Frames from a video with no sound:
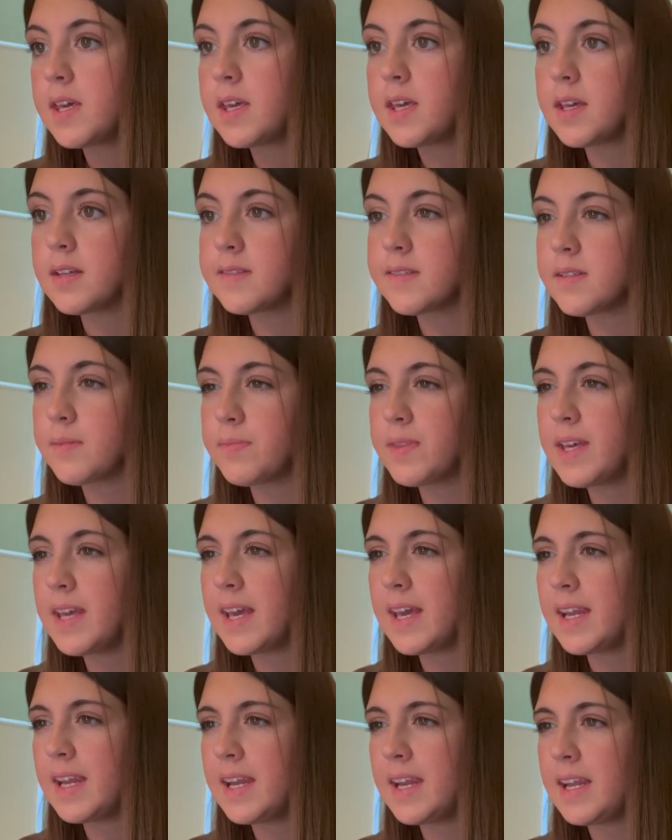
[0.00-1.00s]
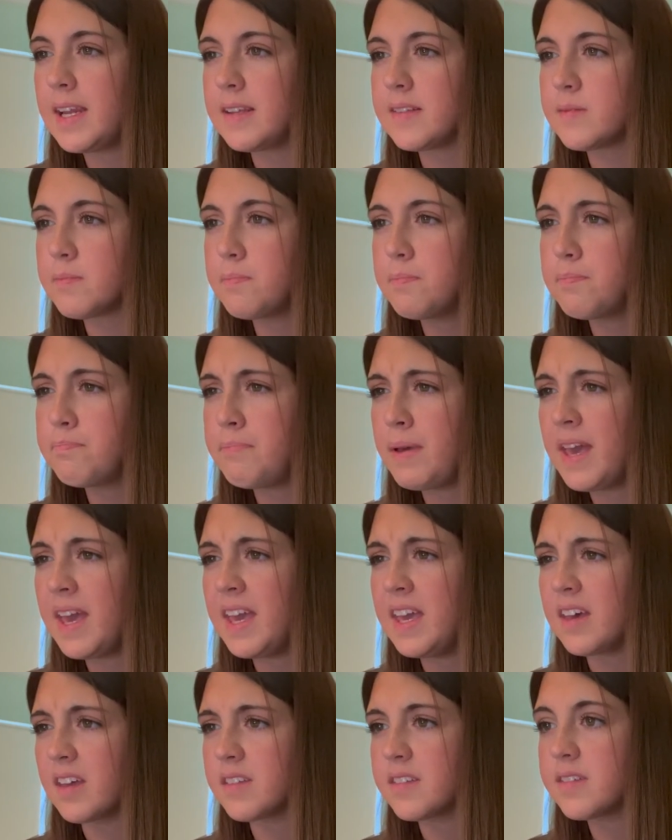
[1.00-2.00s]
He had something hidden in his
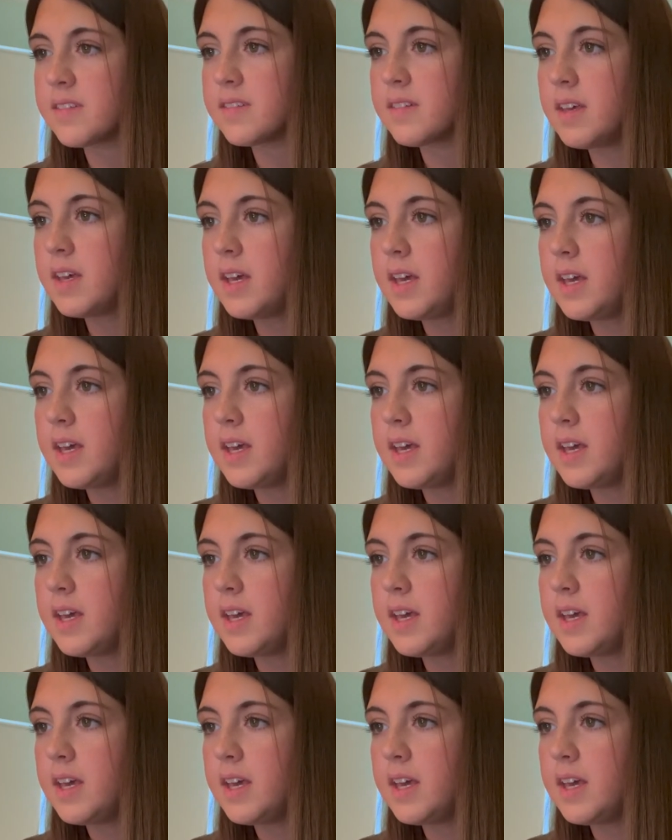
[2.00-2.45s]
pants.